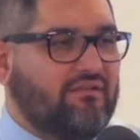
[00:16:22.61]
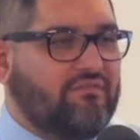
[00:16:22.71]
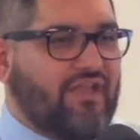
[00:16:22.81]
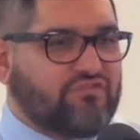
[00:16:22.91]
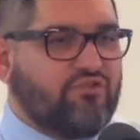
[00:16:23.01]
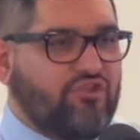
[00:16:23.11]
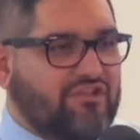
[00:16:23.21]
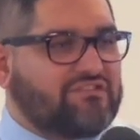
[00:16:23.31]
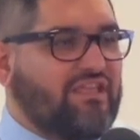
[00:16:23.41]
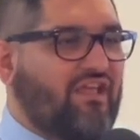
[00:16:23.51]
That's when you
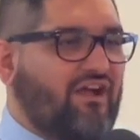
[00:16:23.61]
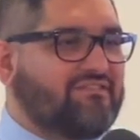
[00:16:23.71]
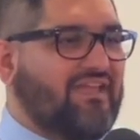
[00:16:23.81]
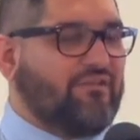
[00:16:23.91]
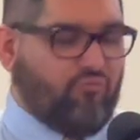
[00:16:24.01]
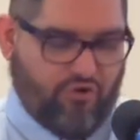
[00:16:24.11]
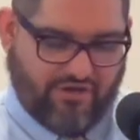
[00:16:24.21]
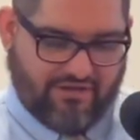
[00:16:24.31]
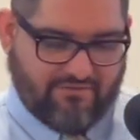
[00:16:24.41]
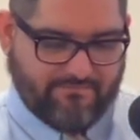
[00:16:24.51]
can see God's hand
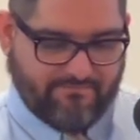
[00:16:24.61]
working.